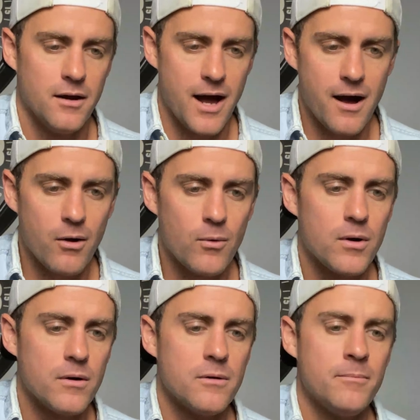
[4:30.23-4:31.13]
I
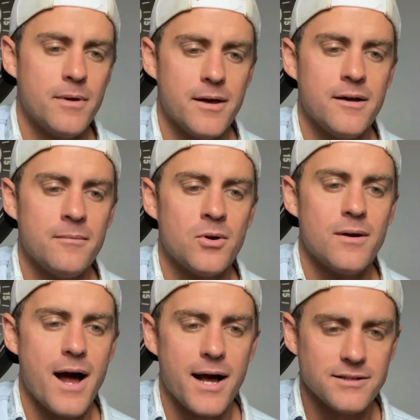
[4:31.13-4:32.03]
wanna
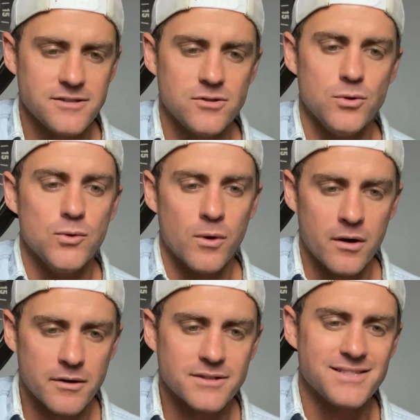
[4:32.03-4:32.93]
memorize, you
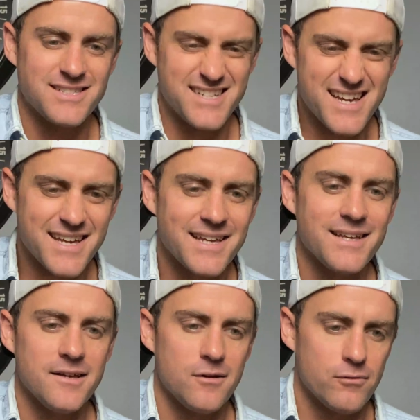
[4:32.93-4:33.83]
wanna stay
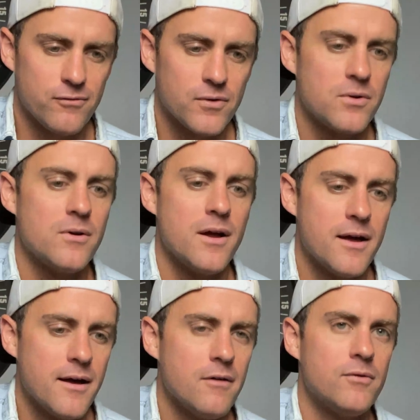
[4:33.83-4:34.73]
here
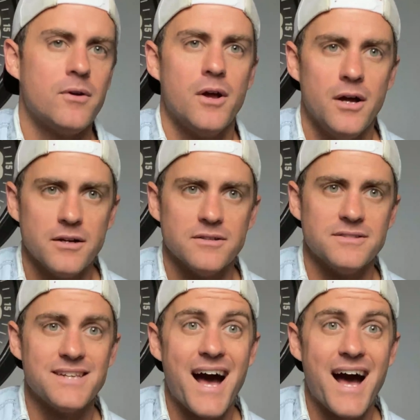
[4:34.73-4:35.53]
forever. Cause